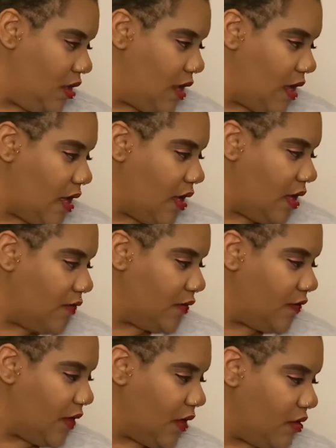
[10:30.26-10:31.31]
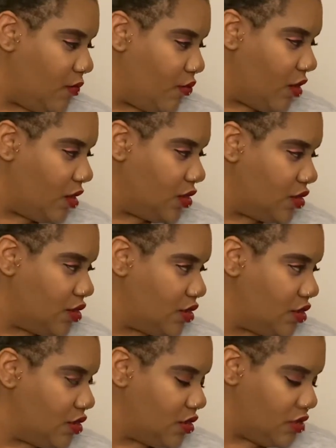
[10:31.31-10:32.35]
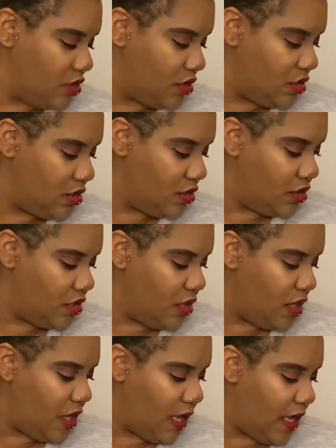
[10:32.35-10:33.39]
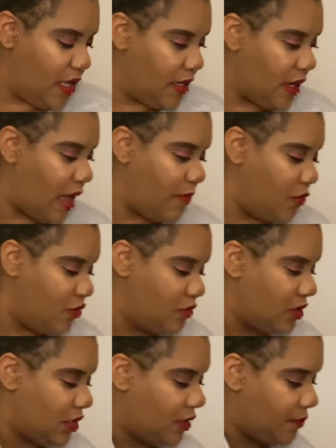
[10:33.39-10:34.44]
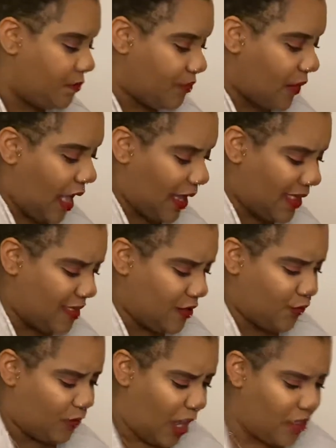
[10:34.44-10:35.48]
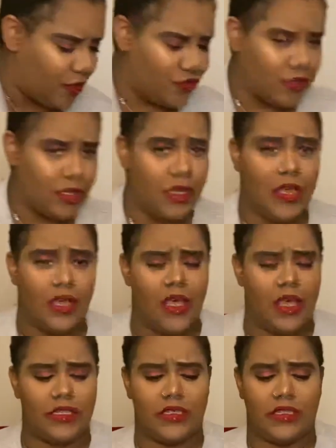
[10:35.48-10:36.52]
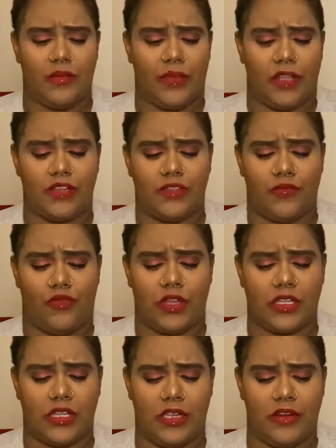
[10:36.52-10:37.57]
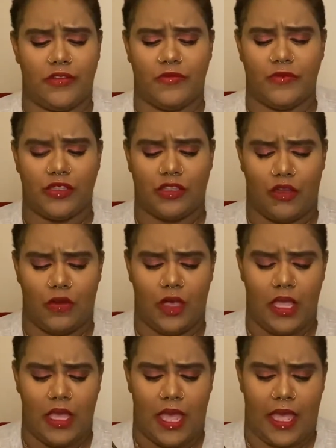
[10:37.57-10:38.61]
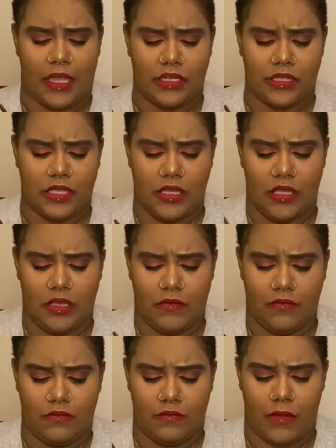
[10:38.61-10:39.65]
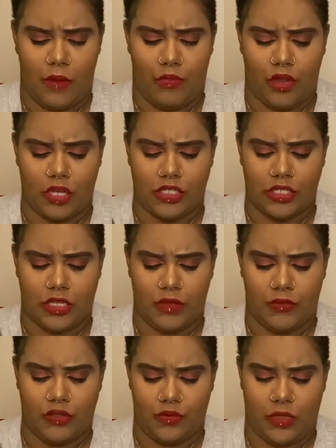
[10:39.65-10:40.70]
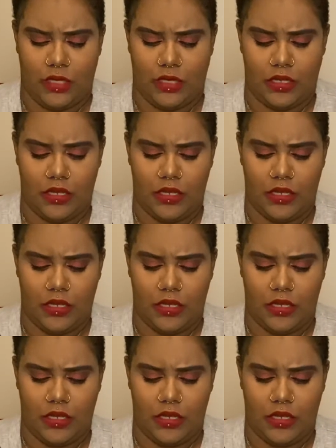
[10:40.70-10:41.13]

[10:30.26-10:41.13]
I have to find a brush. And I'm using, I got this from Dollar Tree. It's just a brush cleaner. So I can just clean my brush in between